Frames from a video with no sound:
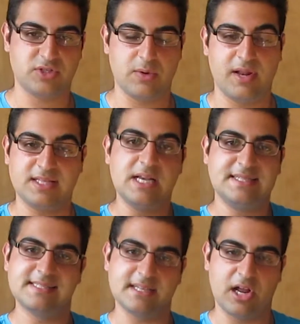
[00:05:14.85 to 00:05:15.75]
or someone else
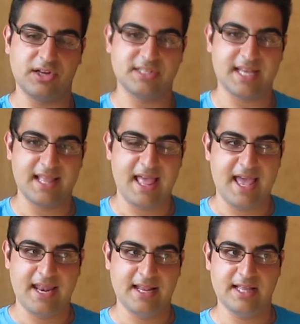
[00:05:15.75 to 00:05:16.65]
sits on the other side,
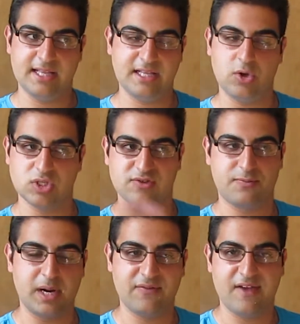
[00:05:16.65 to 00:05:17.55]
and it goes
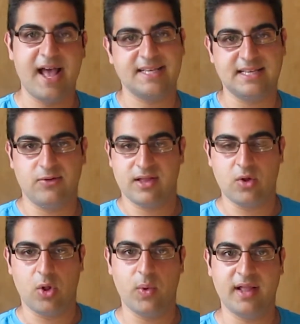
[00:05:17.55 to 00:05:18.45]
pretty fast, and you get
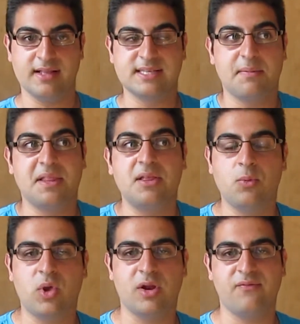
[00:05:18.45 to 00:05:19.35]
all wet and stuff. But
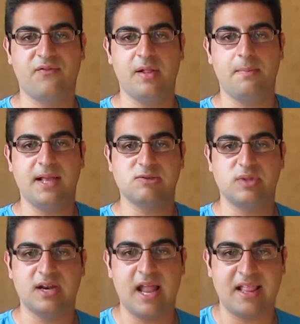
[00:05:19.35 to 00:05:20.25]
we couldn't film because we
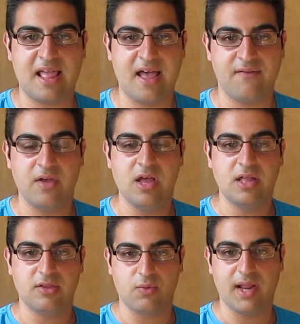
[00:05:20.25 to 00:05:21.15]
didn't have, have
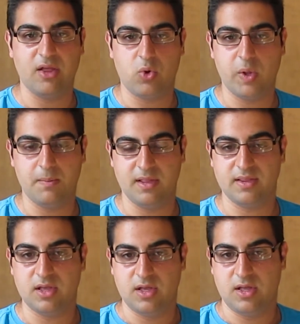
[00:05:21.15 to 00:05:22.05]
the right
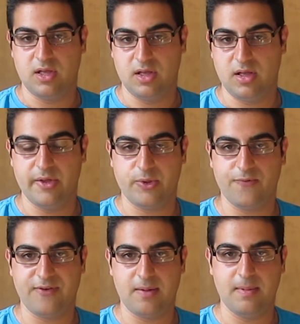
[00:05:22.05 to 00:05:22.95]
equipment uh,
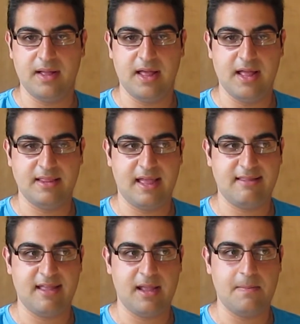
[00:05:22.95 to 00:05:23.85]
to film uh,
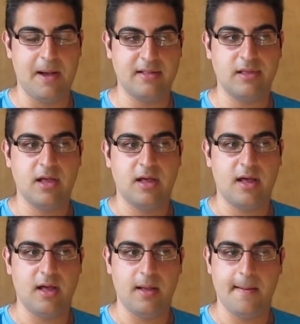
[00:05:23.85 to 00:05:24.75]
that day. But
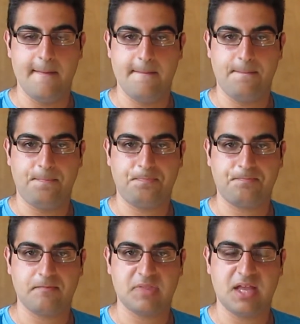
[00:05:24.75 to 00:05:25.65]
um,
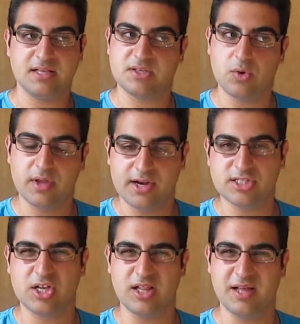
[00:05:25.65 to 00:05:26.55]
so
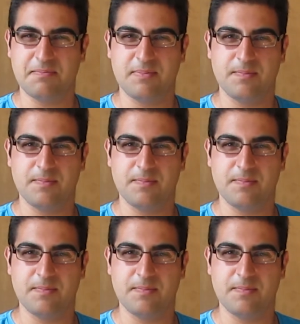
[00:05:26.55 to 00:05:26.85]
here's a clip.